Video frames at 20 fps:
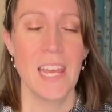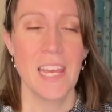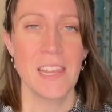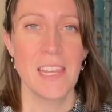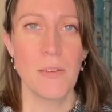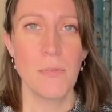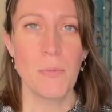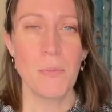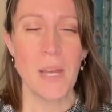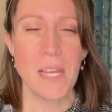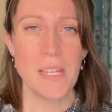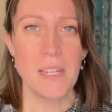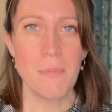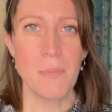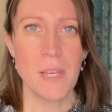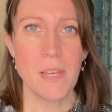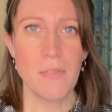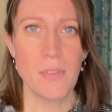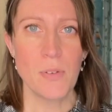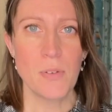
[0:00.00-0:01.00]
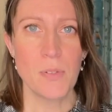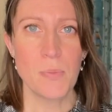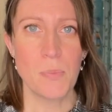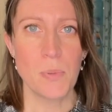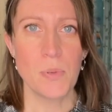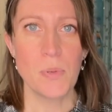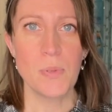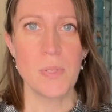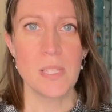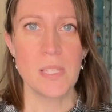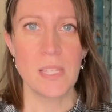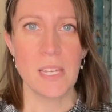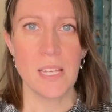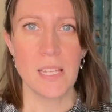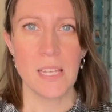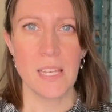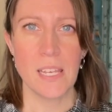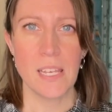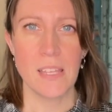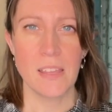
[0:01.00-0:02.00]
they reminded me of those boots that
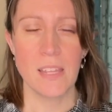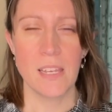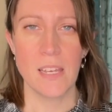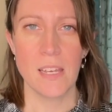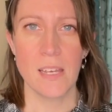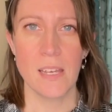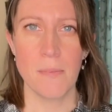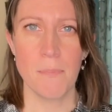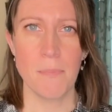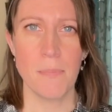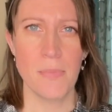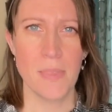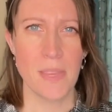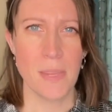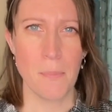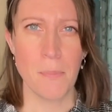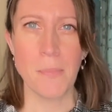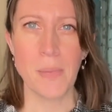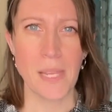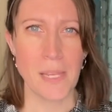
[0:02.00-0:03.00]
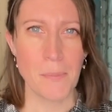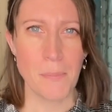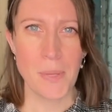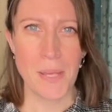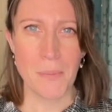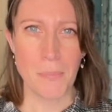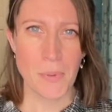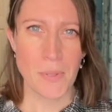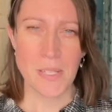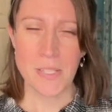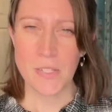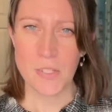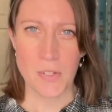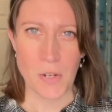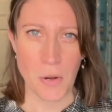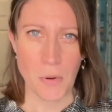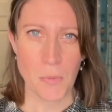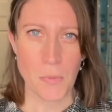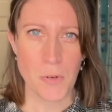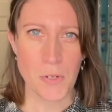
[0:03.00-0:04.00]
like the mean people in
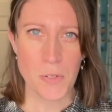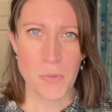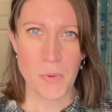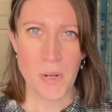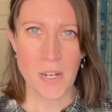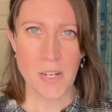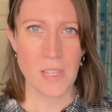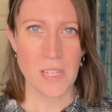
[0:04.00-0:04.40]
Star Wars wear,